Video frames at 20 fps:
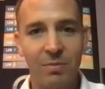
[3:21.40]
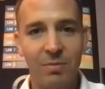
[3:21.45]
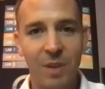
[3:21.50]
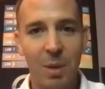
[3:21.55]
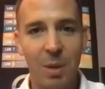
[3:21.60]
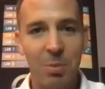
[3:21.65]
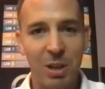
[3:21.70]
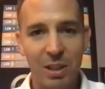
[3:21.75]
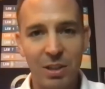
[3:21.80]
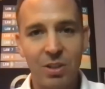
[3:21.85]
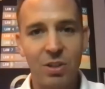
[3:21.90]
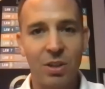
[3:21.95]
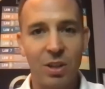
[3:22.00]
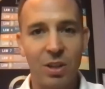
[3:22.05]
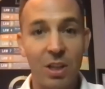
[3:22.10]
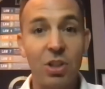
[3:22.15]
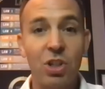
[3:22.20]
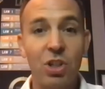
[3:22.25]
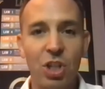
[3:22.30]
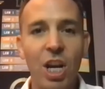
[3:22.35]

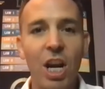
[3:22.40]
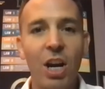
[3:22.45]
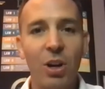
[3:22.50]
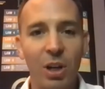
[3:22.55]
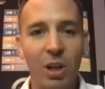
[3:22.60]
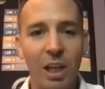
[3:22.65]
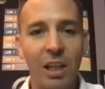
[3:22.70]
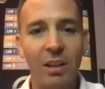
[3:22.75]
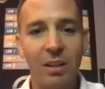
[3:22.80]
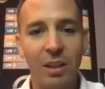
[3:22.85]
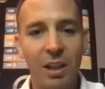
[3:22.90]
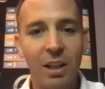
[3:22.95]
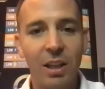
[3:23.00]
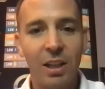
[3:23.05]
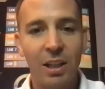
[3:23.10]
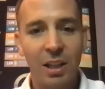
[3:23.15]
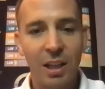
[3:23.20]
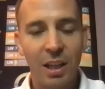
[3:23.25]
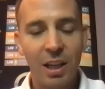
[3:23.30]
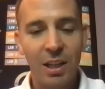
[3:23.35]
it's charity.
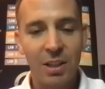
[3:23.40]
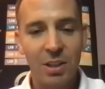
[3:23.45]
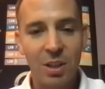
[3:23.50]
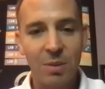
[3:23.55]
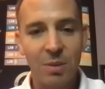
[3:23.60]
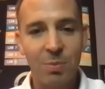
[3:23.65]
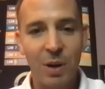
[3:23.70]
It's right. A